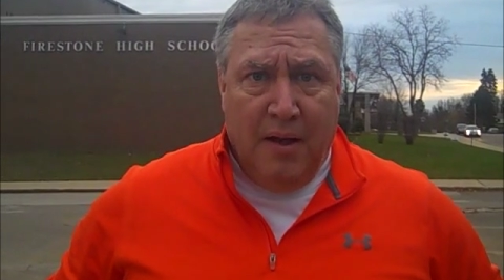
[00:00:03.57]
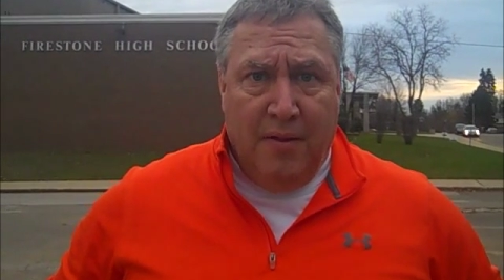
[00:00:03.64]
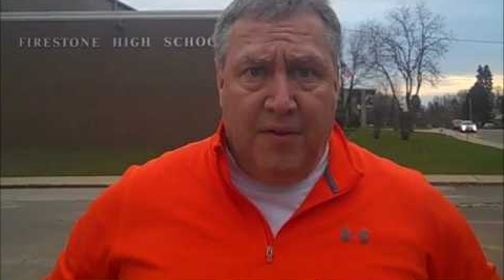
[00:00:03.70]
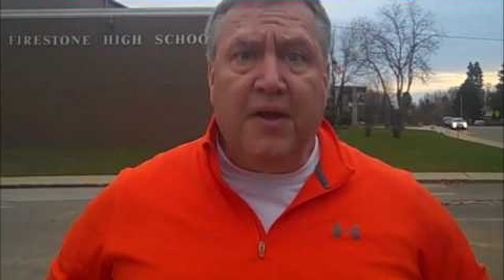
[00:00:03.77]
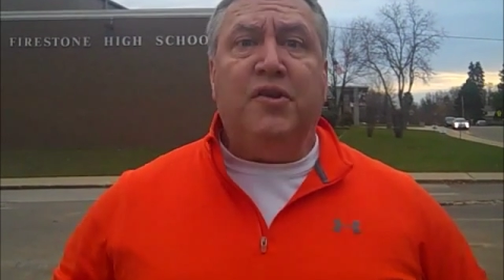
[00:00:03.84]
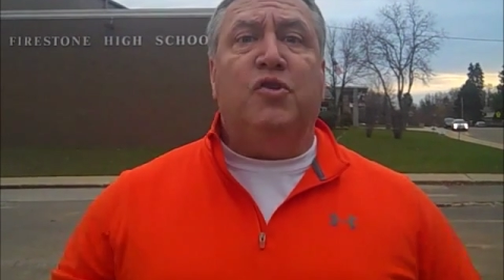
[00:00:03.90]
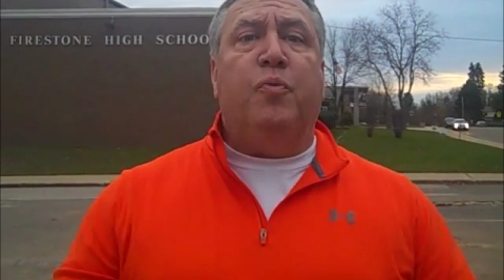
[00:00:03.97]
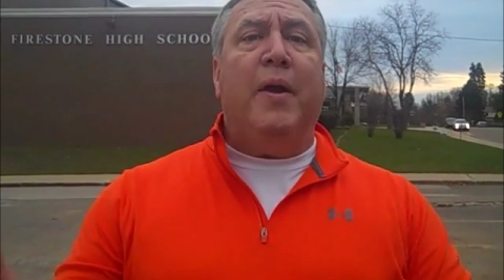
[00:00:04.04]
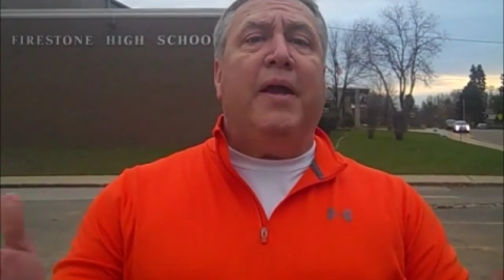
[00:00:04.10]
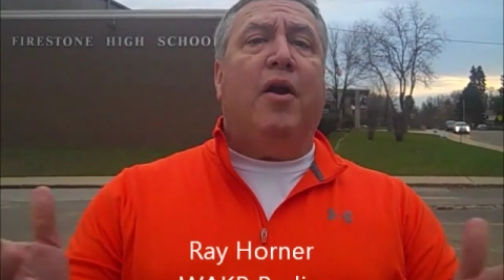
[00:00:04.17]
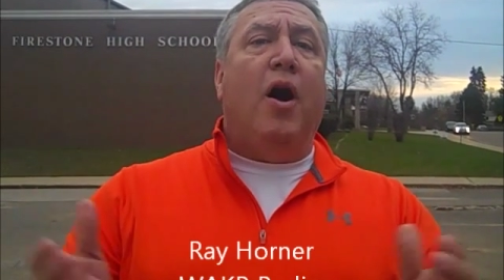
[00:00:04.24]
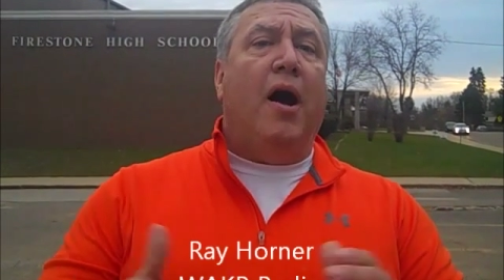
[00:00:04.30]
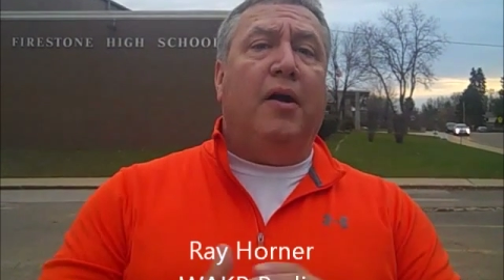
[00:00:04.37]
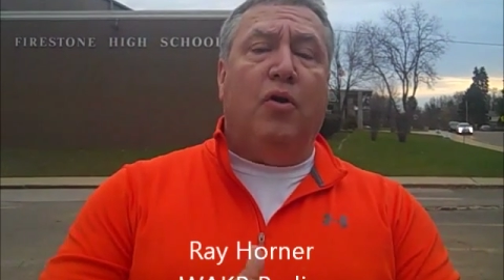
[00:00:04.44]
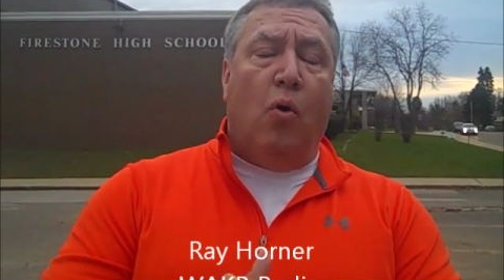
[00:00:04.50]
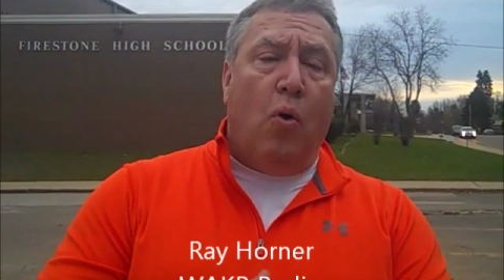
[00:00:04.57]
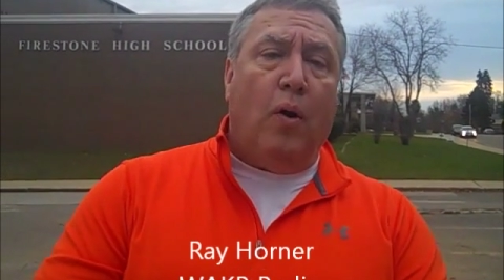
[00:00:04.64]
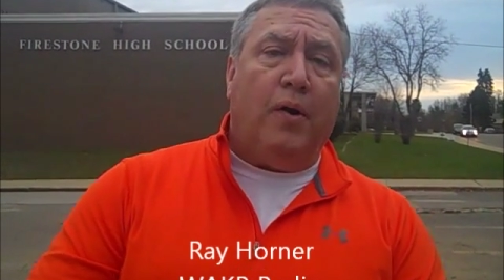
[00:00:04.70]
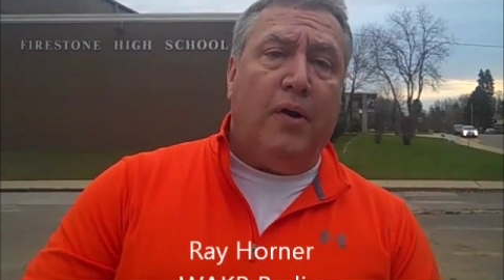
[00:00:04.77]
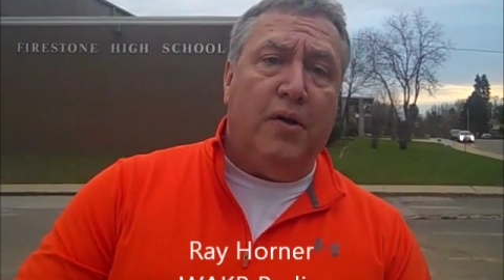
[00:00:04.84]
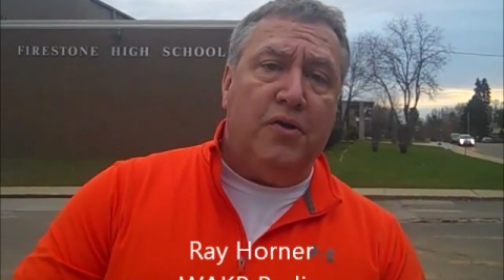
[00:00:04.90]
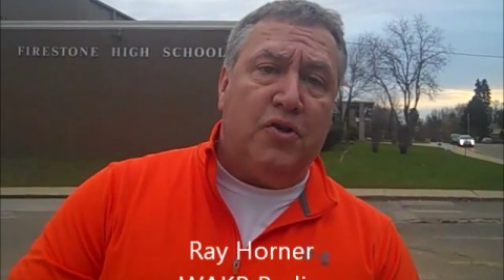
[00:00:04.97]
This week on
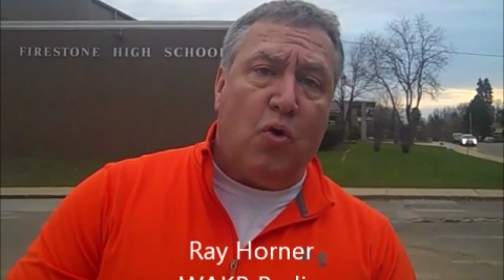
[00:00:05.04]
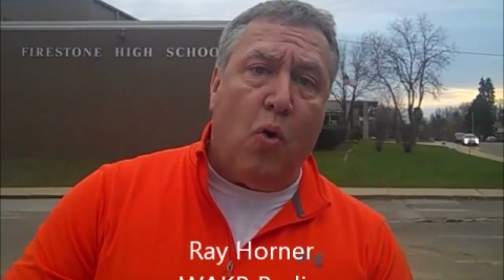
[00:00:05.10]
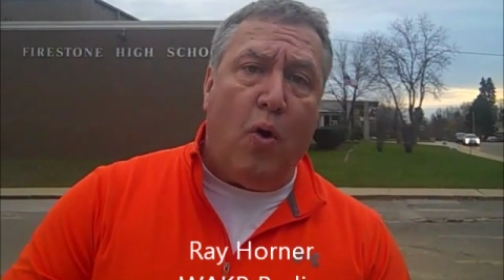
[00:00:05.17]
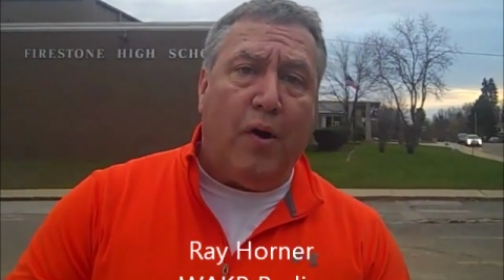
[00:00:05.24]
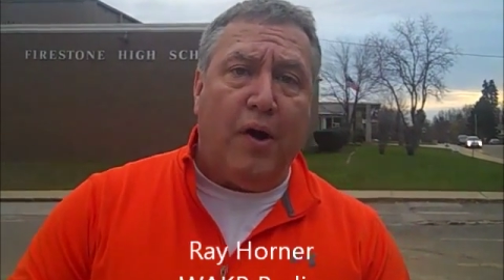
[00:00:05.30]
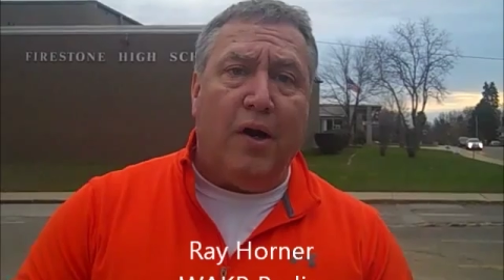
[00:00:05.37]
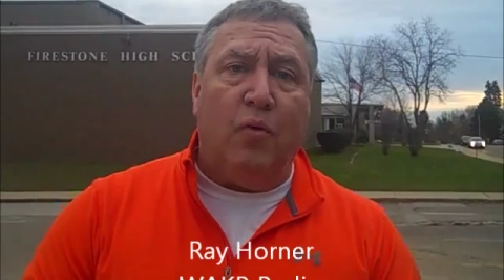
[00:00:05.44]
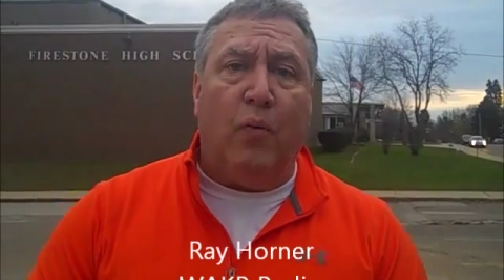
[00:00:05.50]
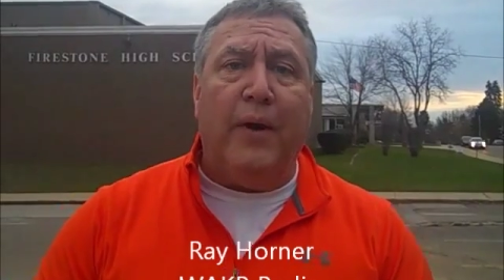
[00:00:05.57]
Horner's Corner,